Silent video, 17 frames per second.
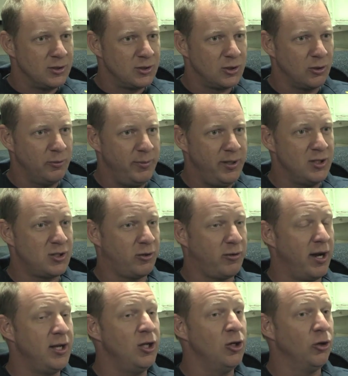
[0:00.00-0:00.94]
So it means a
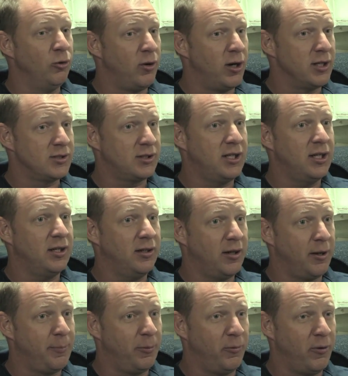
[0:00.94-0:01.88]
great deal to us to get it
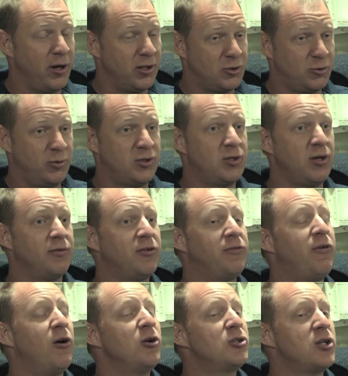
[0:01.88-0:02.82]
up and running, so we still have to
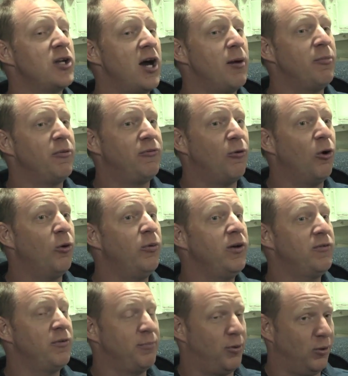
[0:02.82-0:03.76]
function out before we
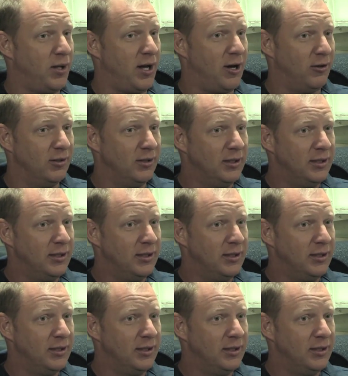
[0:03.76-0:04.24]
even pull out.